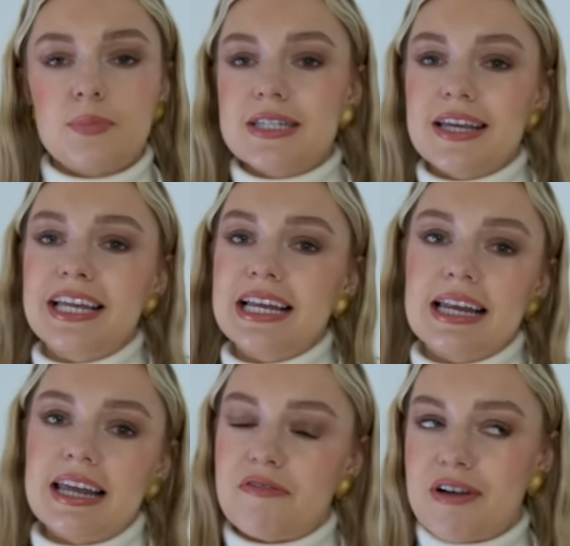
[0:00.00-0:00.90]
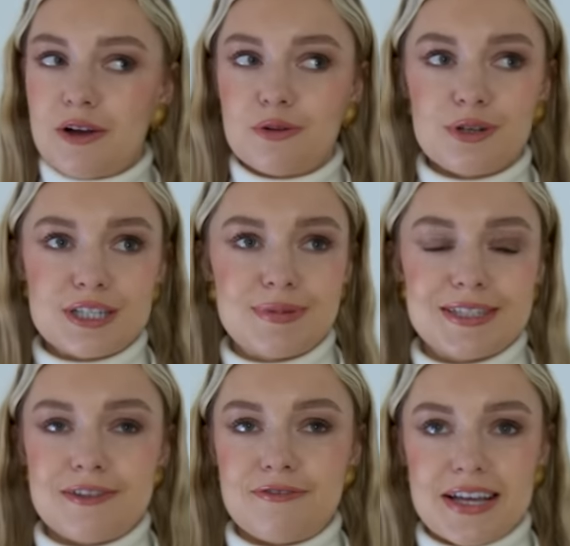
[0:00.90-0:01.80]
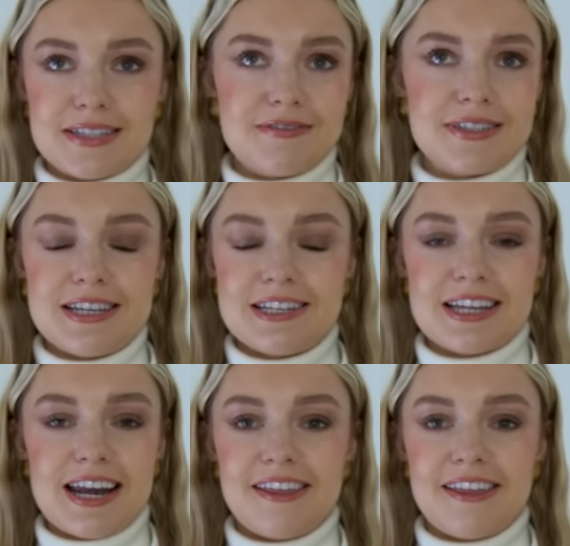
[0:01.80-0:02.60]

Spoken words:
particularly around Christmas and the festive season.